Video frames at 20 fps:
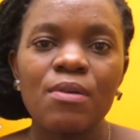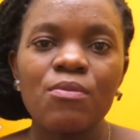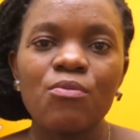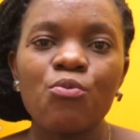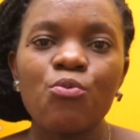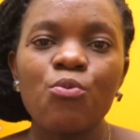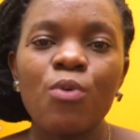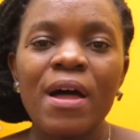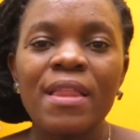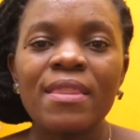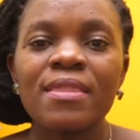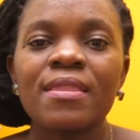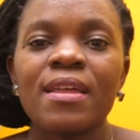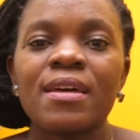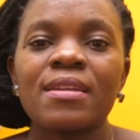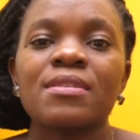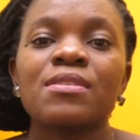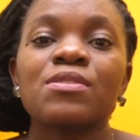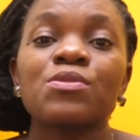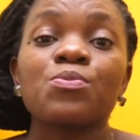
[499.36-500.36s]
one
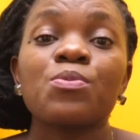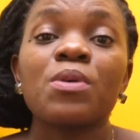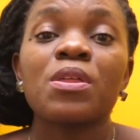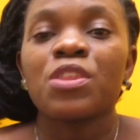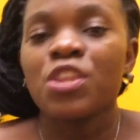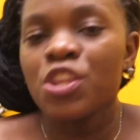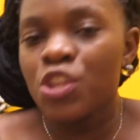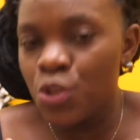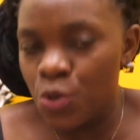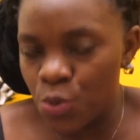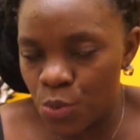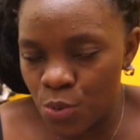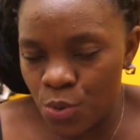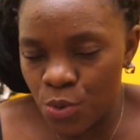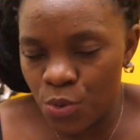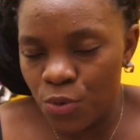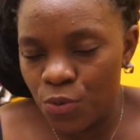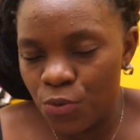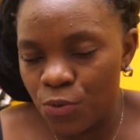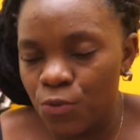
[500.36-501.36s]
that is with you
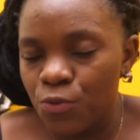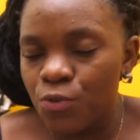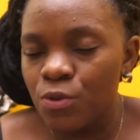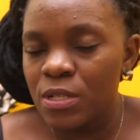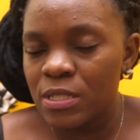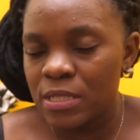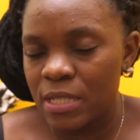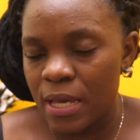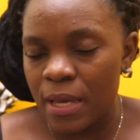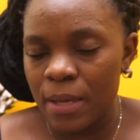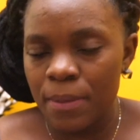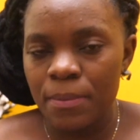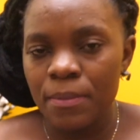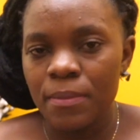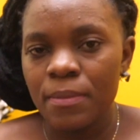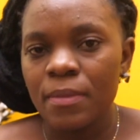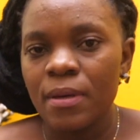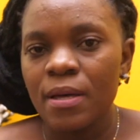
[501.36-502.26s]
full time,